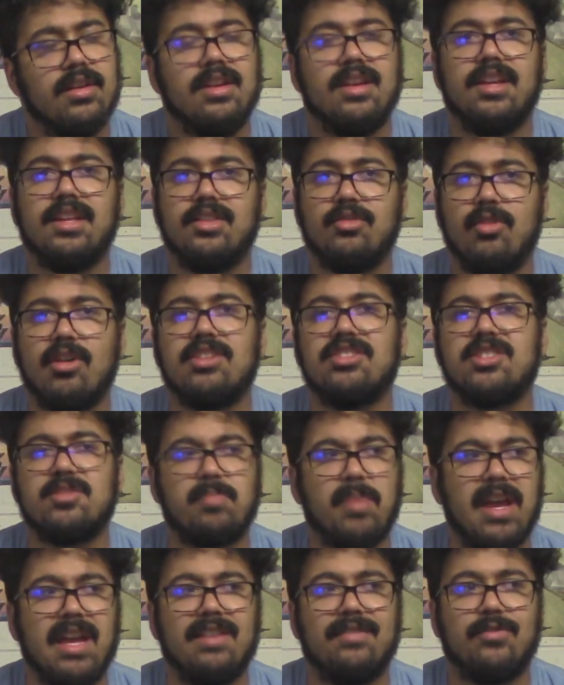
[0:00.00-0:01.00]
Either way,
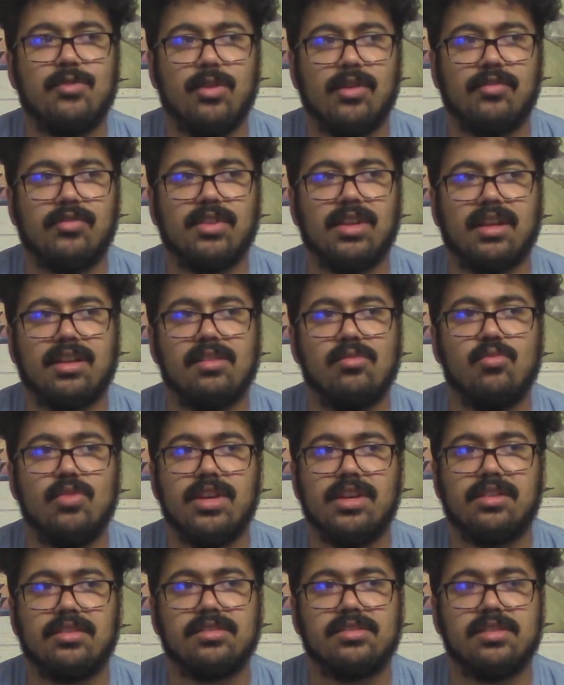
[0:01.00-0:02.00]
just paying for it for like a
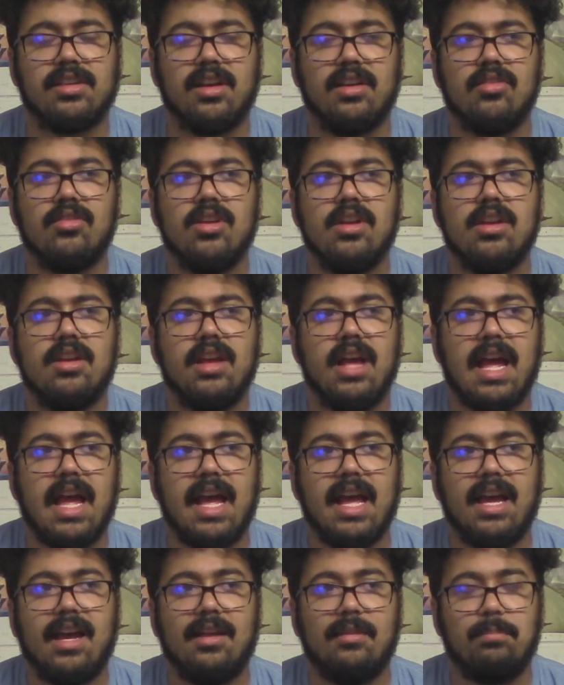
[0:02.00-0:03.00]
week or so
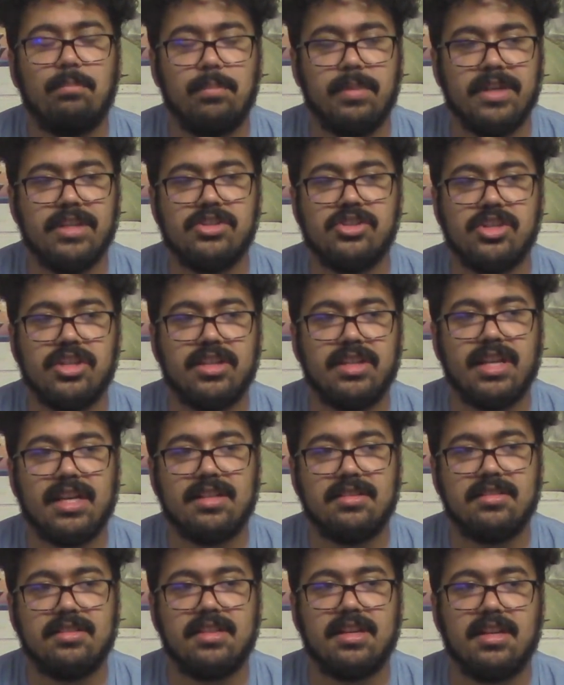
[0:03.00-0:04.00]
and binging
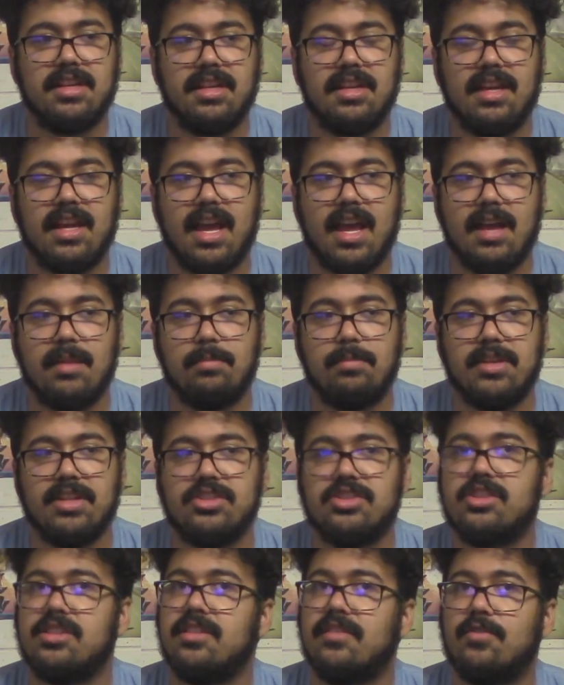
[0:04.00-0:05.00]
Dead City and
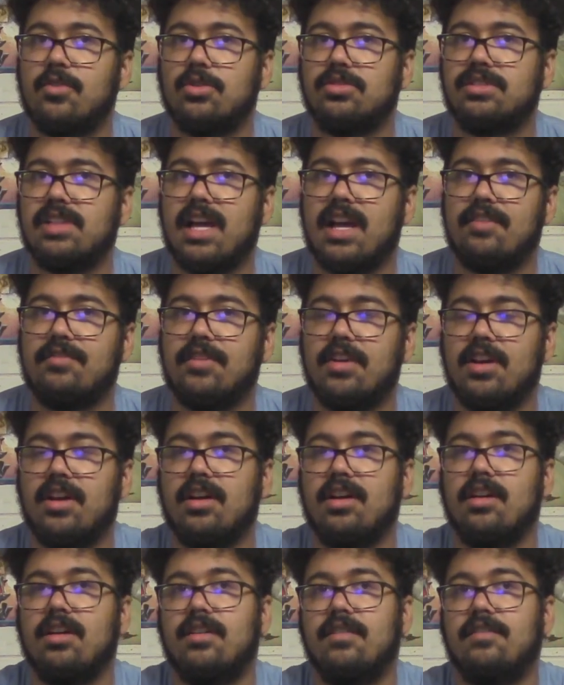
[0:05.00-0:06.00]
binging the first half
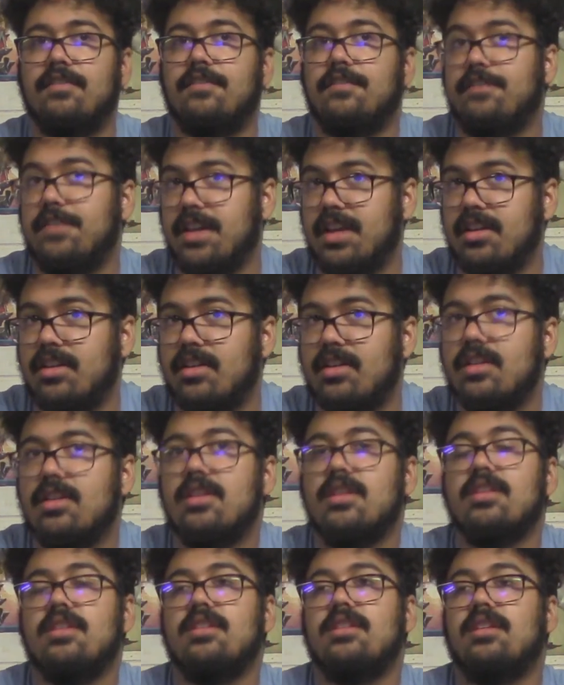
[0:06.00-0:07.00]
of Fear
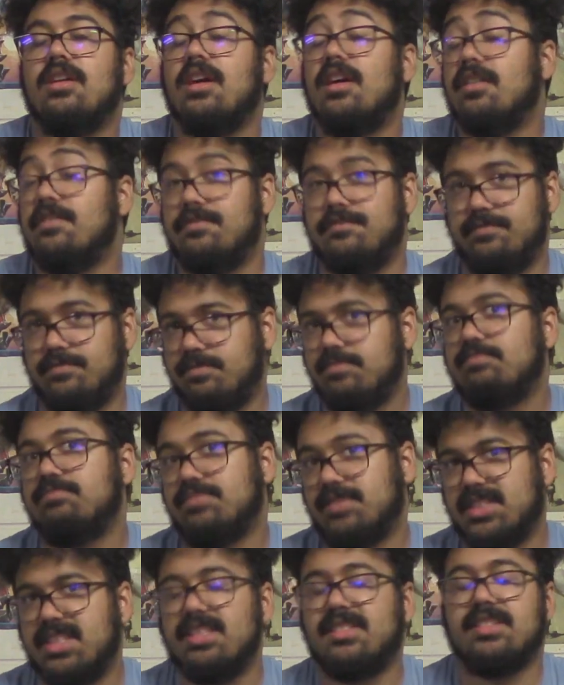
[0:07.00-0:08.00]
of
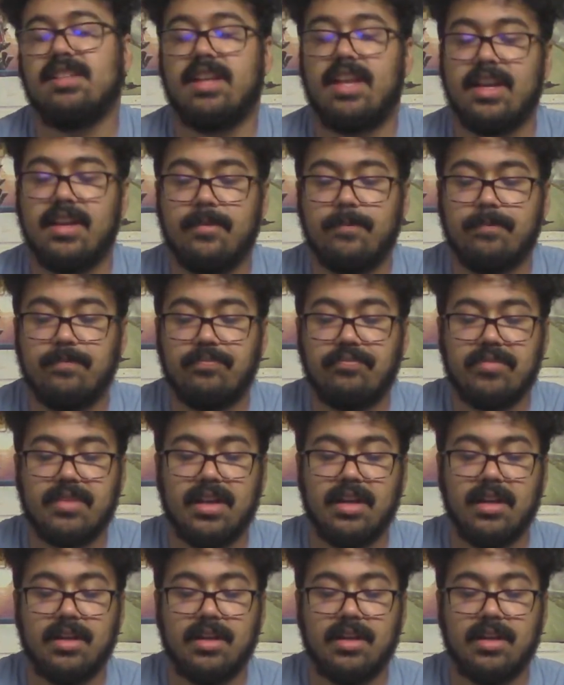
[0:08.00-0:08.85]
Season 8.